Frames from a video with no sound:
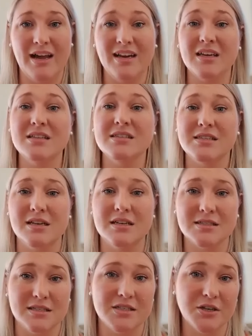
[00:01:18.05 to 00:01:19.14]
and it can send
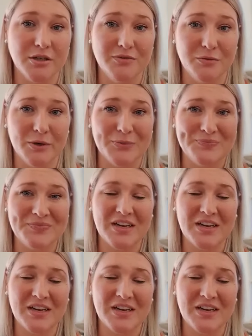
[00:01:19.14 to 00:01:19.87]
us into overwhelm.